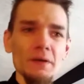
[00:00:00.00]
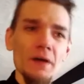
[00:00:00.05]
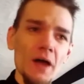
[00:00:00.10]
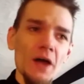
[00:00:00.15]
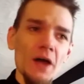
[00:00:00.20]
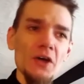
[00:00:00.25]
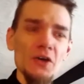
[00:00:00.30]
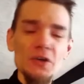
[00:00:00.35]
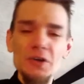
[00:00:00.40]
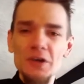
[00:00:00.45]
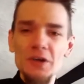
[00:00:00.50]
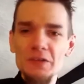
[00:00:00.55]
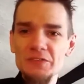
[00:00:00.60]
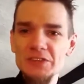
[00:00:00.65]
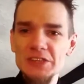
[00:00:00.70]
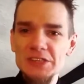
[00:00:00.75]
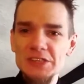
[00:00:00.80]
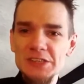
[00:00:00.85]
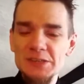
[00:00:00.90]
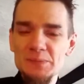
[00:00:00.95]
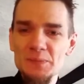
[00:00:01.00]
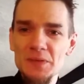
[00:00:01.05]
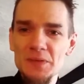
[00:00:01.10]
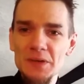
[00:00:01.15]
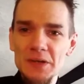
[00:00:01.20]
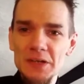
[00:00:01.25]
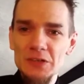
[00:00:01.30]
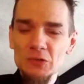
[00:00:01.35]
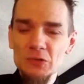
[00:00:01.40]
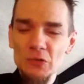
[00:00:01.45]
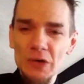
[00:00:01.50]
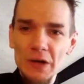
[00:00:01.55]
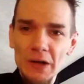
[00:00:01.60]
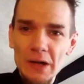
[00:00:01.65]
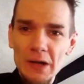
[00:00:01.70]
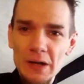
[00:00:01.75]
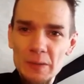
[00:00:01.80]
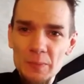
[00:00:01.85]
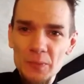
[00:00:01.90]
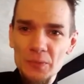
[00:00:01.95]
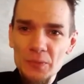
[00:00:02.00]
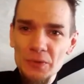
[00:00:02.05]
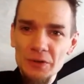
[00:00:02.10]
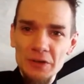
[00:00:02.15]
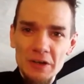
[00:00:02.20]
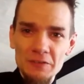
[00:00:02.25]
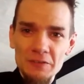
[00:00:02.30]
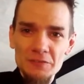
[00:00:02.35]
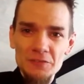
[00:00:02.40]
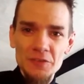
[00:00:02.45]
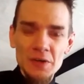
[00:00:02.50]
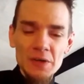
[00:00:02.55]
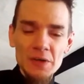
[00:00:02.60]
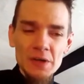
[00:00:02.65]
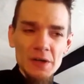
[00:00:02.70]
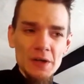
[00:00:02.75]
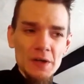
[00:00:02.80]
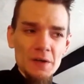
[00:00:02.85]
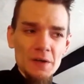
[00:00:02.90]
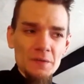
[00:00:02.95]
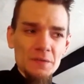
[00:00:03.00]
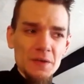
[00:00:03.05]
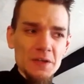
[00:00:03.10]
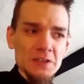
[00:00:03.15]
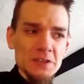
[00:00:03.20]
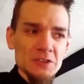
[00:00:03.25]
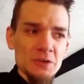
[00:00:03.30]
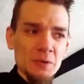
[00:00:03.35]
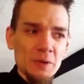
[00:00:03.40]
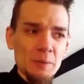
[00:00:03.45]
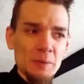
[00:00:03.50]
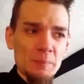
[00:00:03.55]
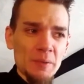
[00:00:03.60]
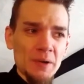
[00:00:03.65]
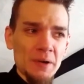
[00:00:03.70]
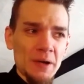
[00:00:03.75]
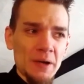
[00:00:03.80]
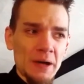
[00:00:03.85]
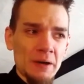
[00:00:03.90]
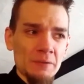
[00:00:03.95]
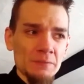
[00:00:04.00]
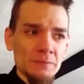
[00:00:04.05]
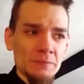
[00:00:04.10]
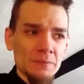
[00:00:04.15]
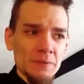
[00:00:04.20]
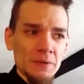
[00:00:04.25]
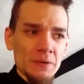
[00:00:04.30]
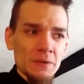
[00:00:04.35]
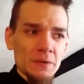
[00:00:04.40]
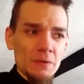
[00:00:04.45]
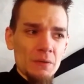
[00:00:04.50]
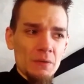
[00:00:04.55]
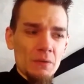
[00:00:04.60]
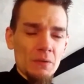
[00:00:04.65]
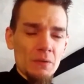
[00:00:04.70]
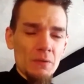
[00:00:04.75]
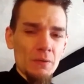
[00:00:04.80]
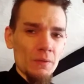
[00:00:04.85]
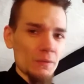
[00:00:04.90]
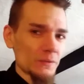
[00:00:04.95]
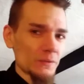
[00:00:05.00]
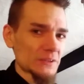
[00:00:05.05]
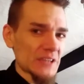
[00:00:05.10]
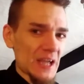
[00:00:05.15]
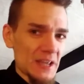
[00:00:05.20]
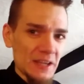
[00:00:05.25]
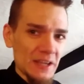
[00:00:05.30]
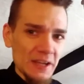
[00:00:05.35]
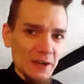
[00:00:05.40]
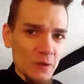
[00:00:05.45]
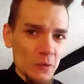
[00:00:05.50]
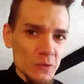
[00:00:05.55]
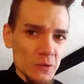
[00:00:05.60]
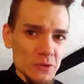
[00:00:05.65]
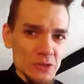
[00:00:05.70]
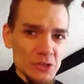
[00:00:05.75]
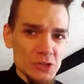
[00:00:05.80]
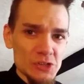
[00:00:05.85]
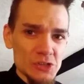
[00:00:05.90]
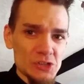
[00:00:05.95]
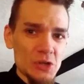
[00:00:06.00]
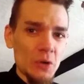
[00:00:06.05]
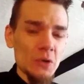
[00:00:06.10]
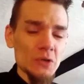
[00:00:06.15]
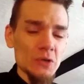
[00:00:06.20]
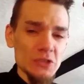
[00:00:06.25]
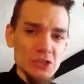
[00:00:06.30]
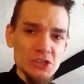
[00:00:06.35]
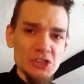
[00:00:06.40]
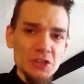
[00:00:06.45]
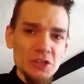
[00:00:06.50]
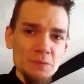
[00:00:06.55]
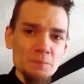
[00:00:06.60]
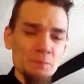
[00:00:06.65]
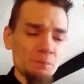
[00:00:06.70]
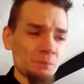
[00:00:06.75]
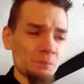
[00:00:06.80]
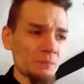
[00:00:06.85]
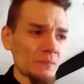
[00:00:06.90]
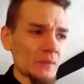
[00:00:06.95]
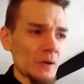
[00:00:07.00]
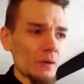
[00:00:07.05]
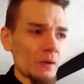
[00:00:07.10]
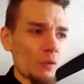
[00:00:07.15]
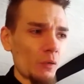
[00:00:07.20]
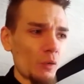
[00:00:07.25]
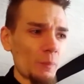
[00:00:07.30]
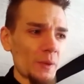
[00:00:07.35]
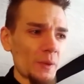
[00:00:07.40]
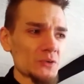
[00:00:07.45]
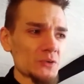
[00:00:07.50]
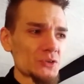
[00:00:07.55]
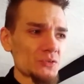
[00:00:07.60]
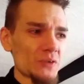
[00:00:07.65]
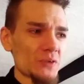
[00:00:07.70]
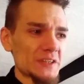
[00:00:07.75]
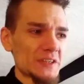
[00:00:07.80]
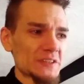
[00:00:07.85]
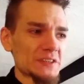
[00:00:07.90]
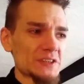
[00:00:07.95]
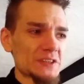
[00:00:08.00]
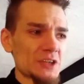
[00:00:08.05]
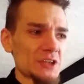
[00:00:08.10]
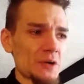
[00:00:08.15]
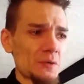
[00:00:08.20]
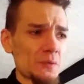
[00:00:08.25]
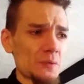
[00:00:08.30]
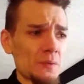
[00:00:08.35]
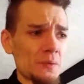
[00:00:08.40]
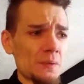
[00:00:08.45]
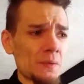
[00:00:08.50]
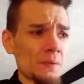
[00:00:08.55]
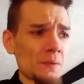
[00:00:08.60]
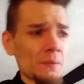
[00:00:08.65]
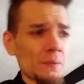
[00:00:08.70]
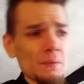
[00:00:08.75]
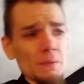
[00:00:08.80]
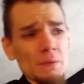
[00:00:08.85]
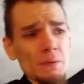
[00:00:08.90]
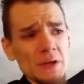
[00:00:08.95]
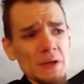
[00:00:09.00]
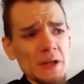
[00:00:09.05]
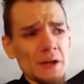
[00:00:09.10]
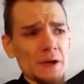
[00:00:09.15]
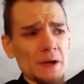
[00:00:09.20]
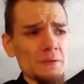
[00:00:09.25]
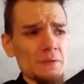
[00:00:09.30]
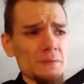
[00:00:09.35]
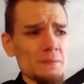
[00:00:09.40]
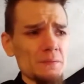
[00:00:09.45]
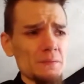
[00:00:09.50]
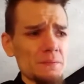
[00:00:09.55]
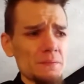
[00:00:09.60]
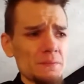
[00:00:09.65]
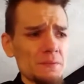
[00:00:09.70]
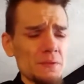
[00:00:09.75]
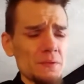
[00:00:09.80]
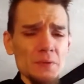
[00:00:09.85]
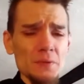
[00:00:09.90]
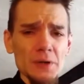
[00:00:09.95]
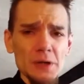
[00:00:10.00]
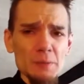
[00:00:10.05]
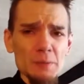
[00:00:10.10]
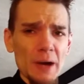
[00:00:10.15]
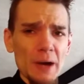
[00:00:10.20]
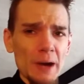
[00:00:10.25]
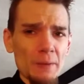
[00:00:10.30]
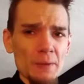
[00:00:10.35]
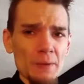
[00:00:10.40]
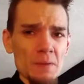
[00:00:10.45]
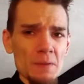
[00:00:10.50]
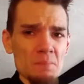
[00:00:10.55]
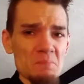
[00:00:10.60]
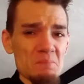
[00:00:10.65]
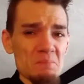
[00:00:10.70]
a good enough system that is reliable enough that it's not going to burn out or taking oxygen or pose a risk. So, you know, nuclear power